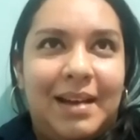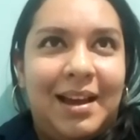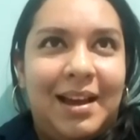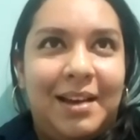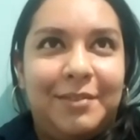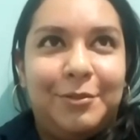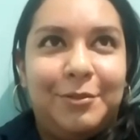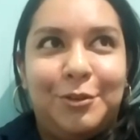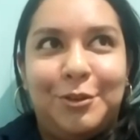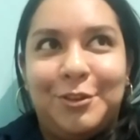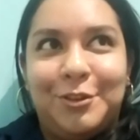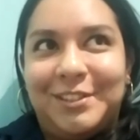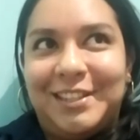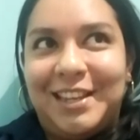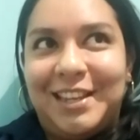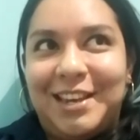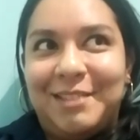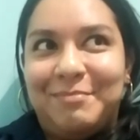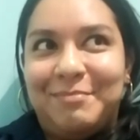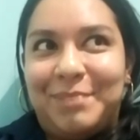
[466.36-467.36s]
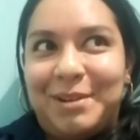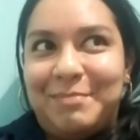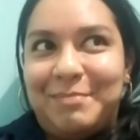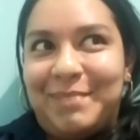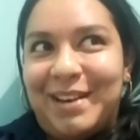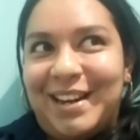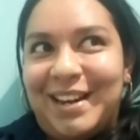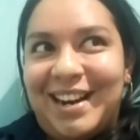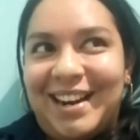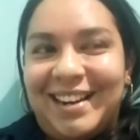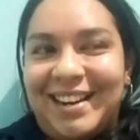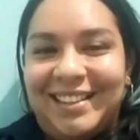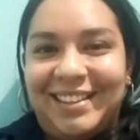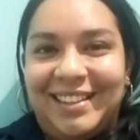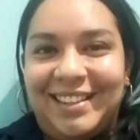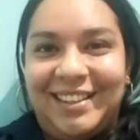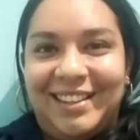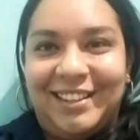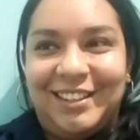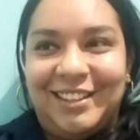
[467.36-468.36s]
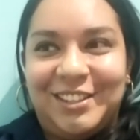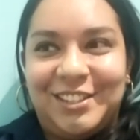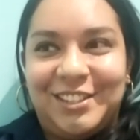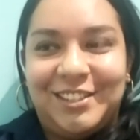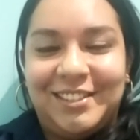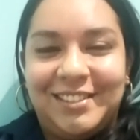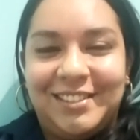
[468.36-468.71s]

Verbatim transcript: How do you say preparar in English?